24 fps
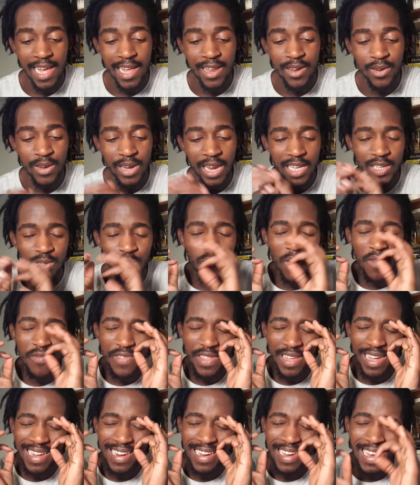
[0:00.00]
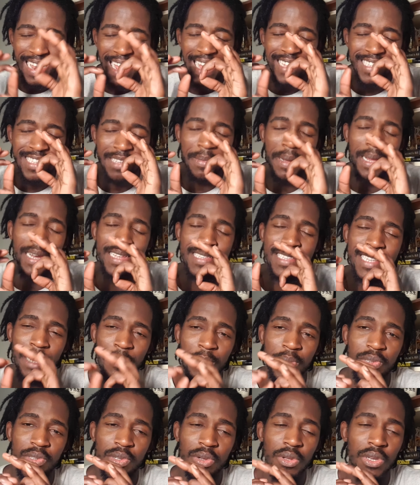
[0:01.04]
And that's one thing I liked about this
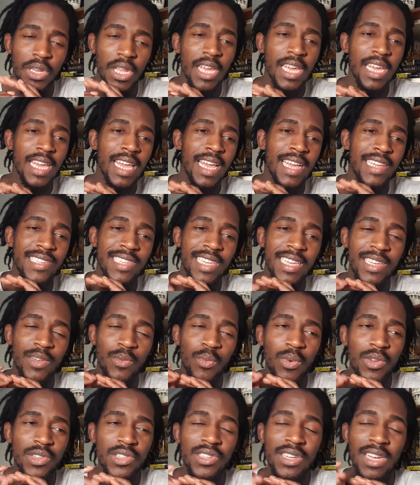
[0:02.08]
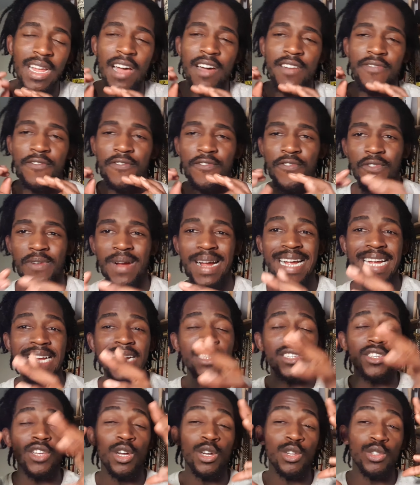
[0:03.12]
episode, is it wasn't
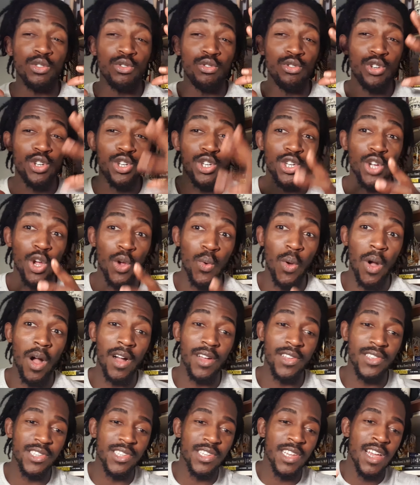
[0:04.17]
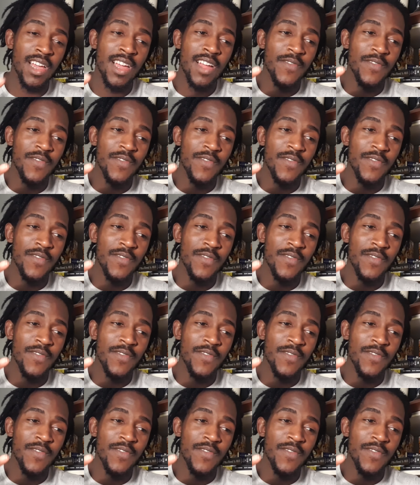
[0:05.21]
afraid to show us